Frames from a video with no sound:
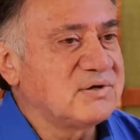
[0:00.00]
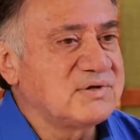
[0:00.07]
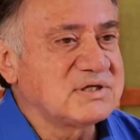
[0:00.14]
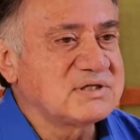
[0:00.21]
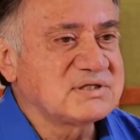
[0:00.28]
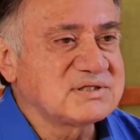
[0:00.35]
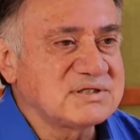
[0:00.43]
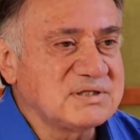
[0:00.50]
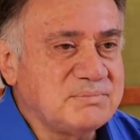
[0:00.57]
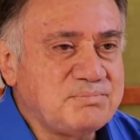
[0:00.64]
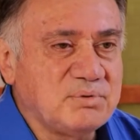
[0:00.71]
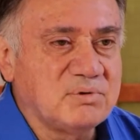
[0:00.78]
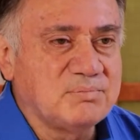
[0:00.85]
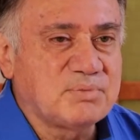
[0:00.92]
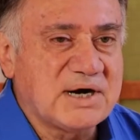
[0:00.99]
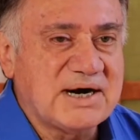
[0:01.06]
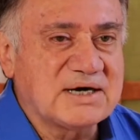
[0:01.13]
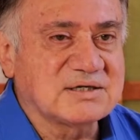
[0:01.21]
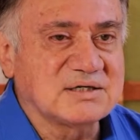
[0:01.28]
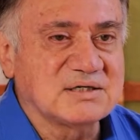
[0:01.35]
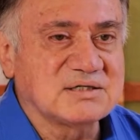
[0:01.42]
this simple
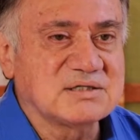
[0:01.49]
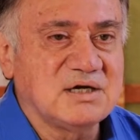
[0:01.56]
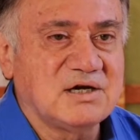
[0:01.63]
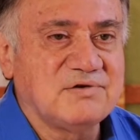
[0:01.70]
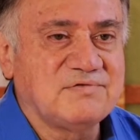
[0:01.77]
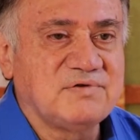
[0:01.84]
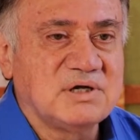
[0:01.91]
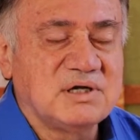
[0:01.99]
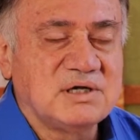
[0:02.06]
practice of